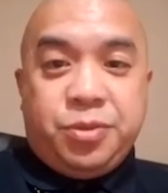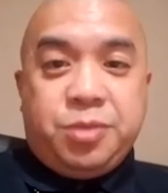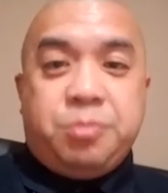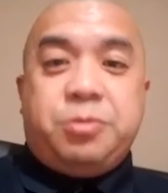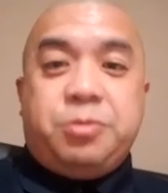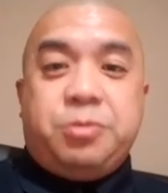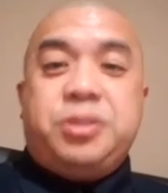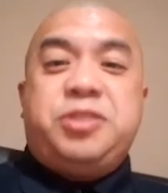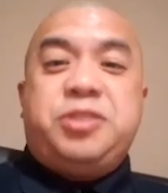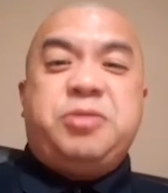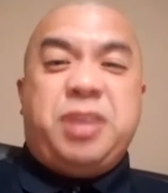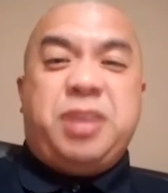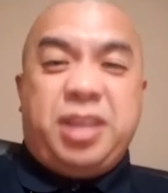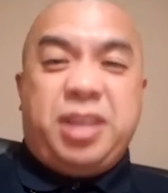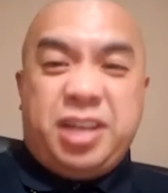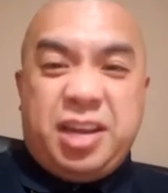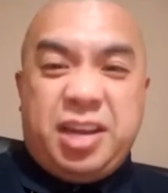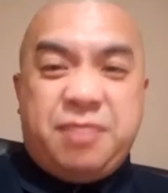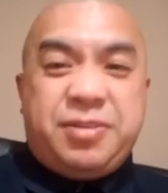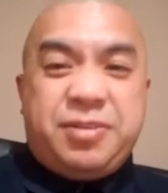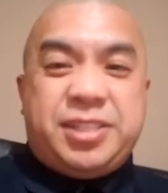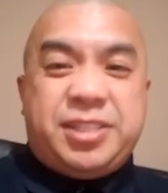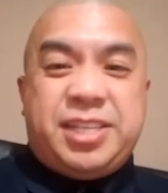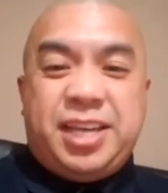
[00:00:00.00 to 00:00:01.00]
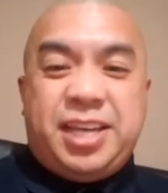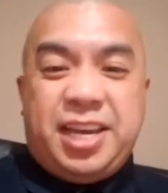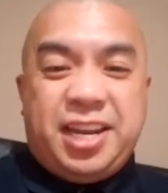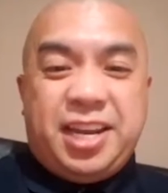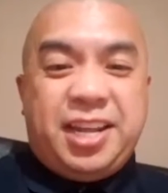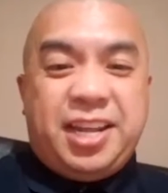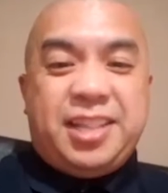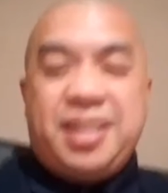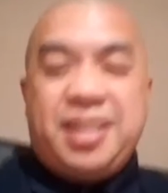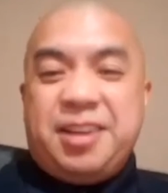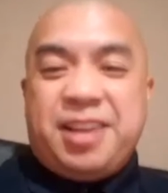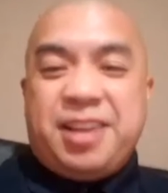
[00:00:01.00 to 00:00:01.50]
but you ain't never see
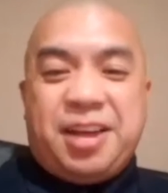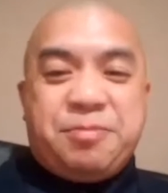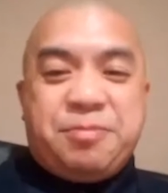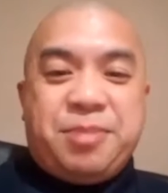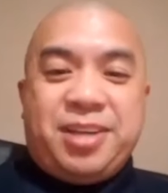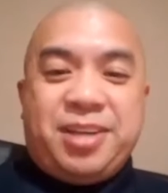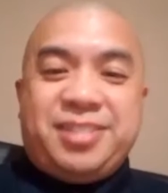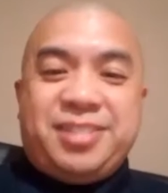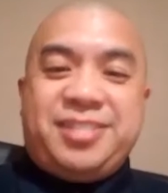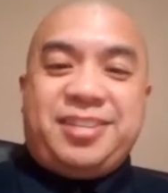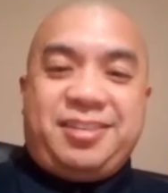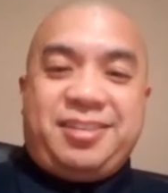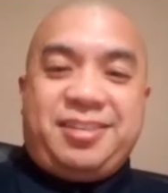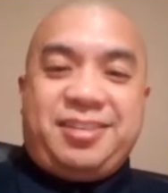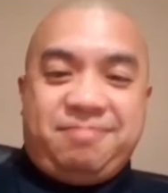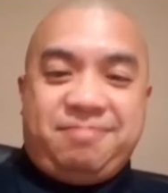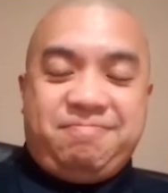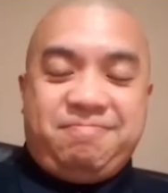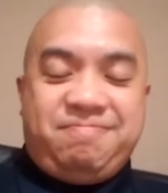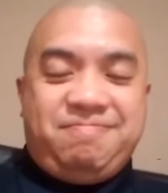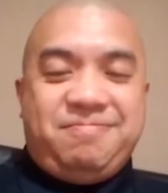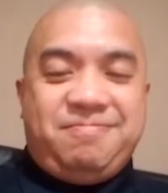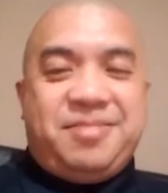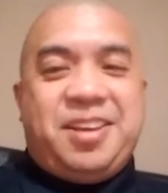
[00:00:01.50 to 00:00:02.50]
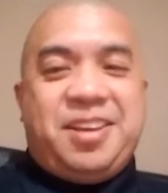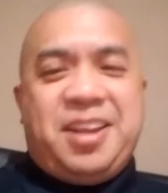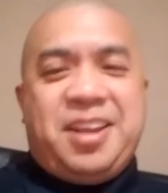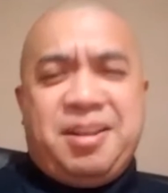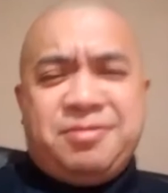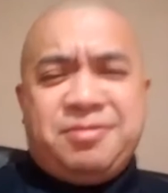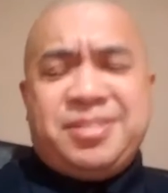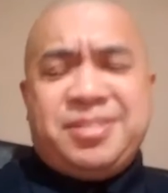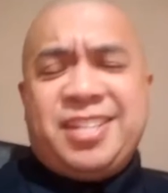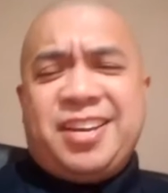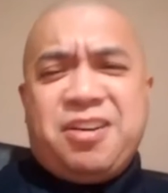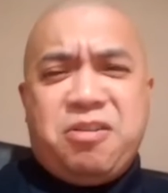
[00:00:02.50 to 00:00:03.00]
anything like my son." And I
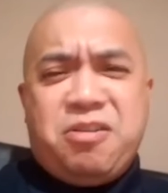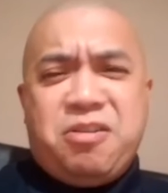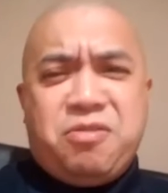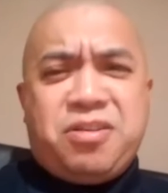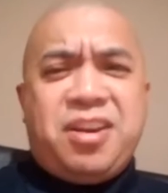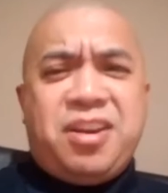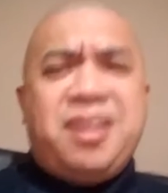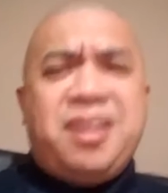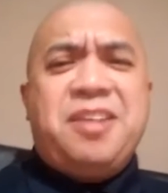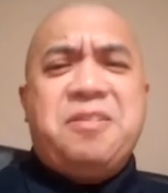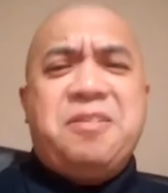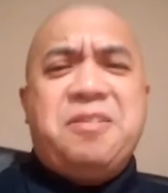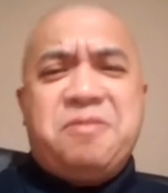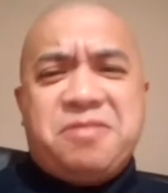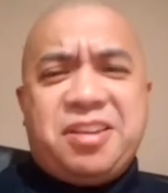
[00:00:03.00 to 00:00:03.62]
was like, okay.